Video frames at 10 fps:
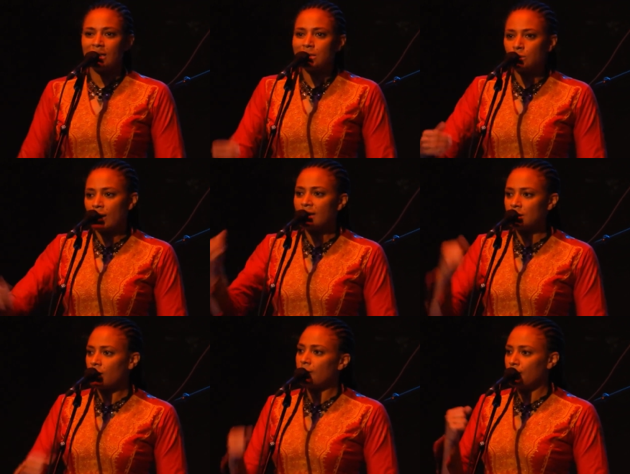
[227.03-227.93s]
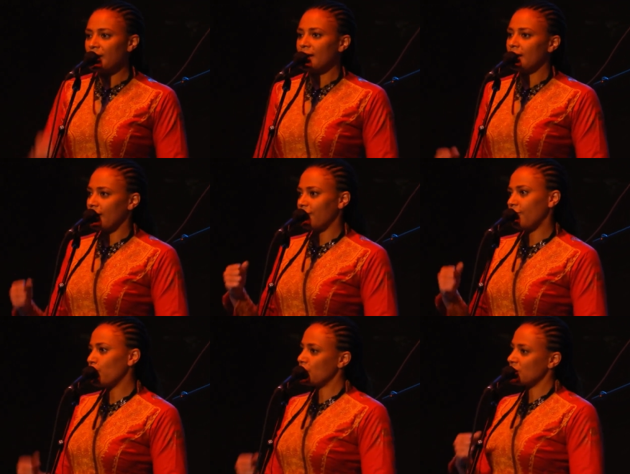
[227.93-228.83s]
there still has not been enough
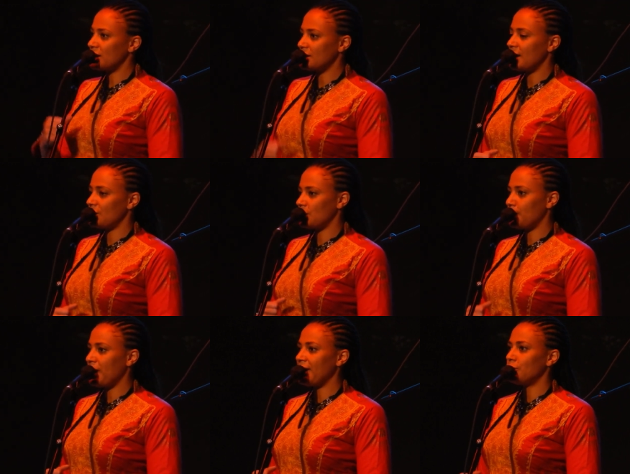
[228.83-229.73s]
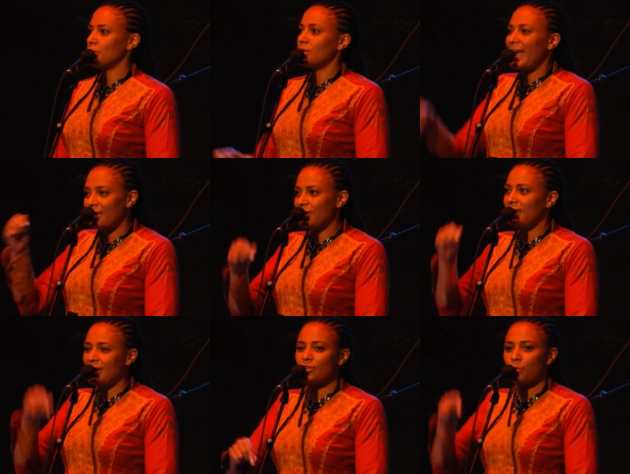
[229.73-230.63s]
focus and attention paid to the
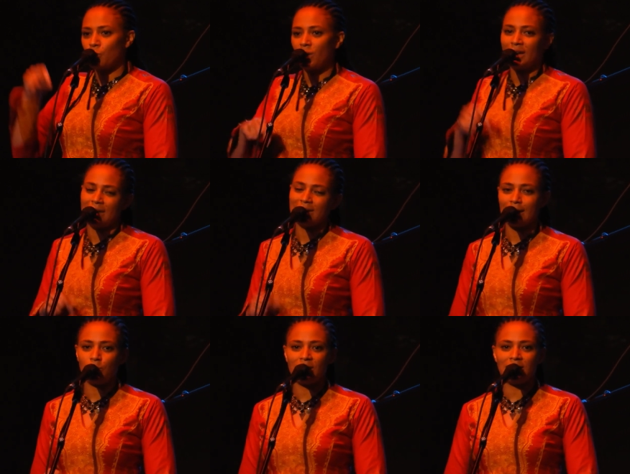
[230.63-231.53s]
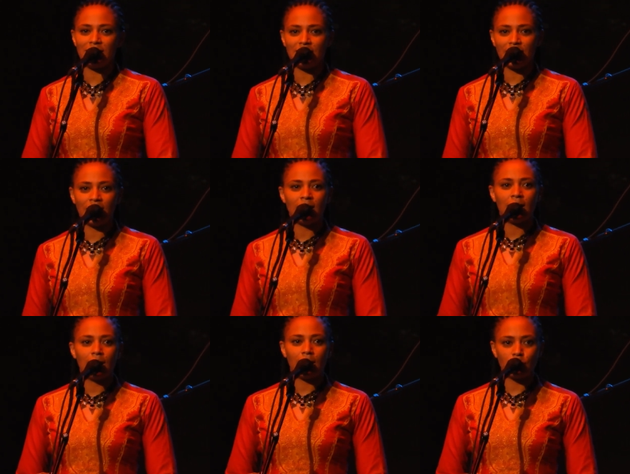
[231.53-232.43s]
education, what it is that we're teaching
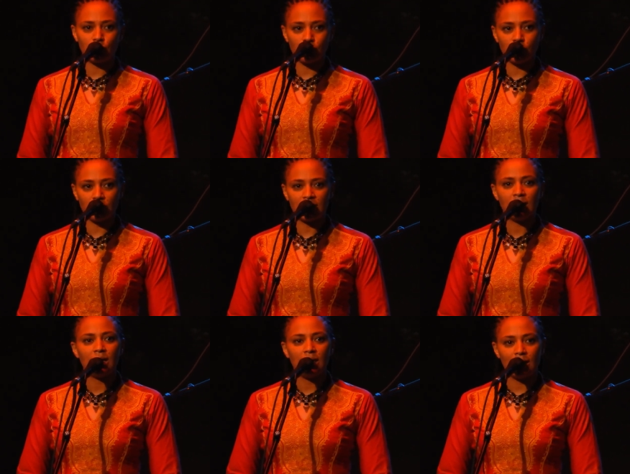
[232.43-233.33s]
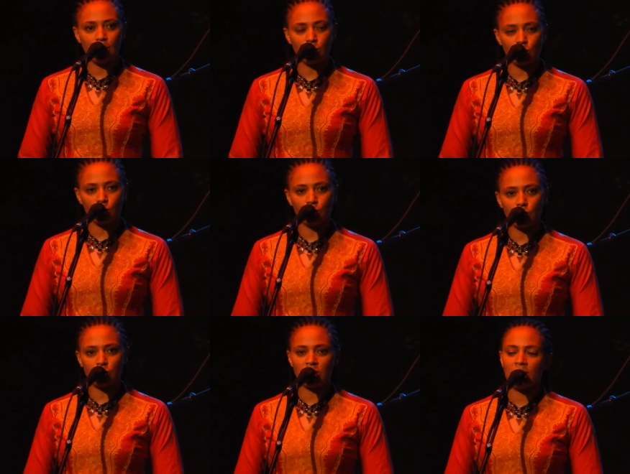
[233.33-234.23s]
our children in our
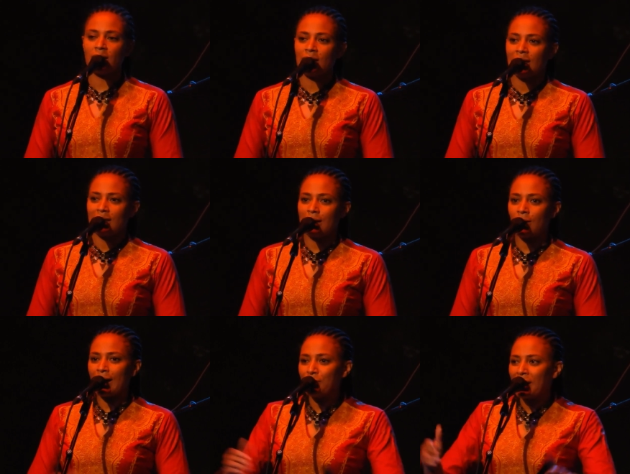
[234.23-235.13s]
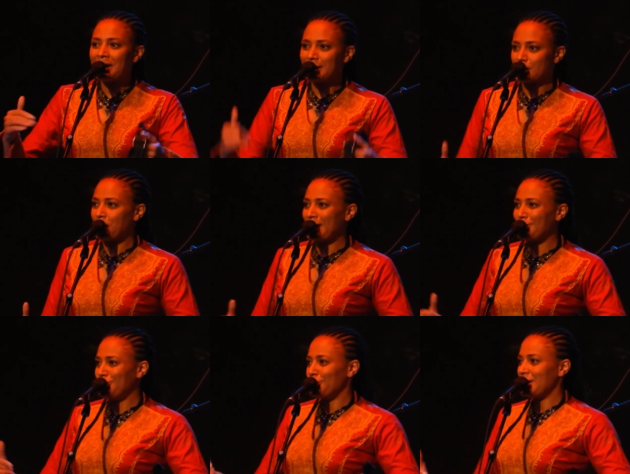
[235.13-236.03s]
schools. Now, I might
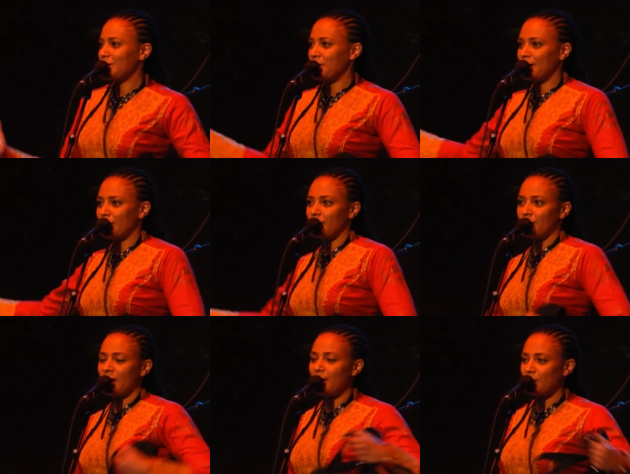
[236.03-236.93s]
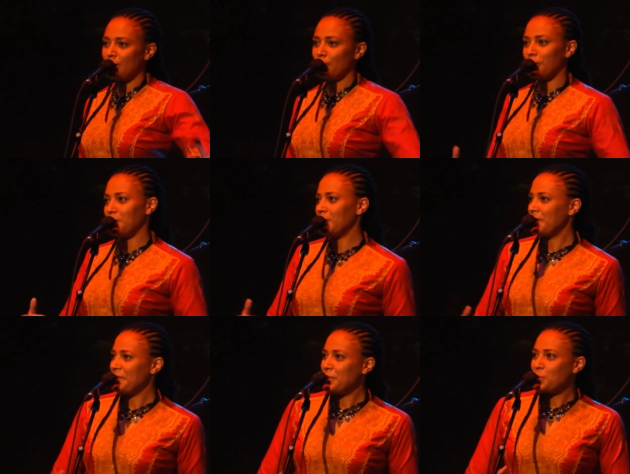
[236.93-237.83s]
expect, you know, I spend a lot of time in Europe.
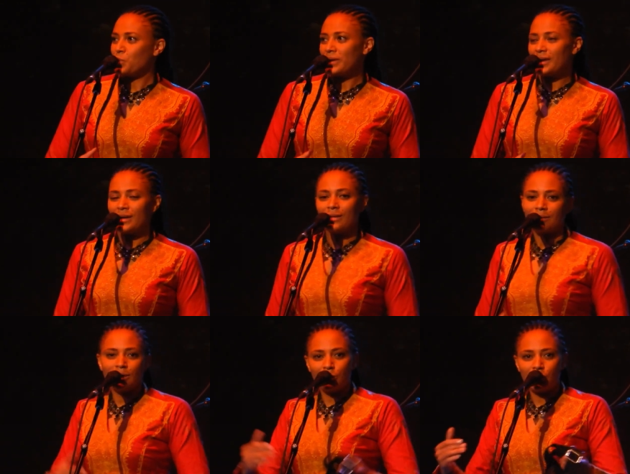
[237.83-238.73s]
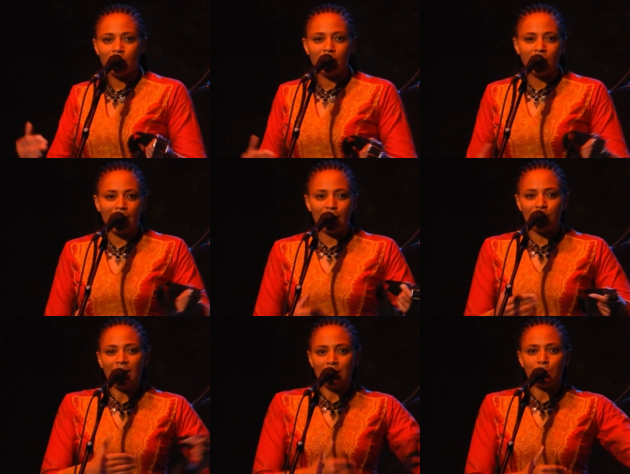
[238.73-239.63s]
you know, I
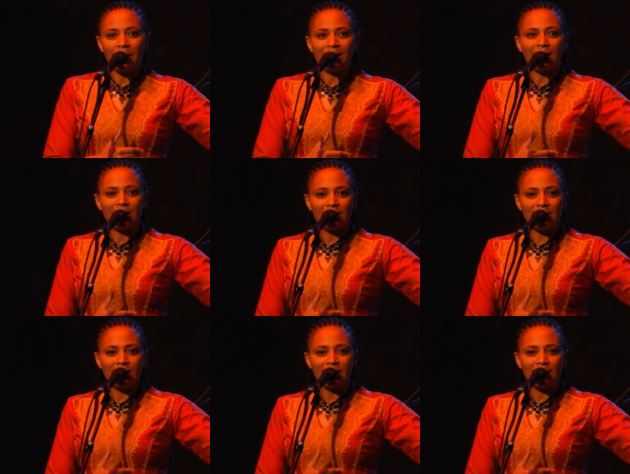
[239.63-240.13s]
might expect that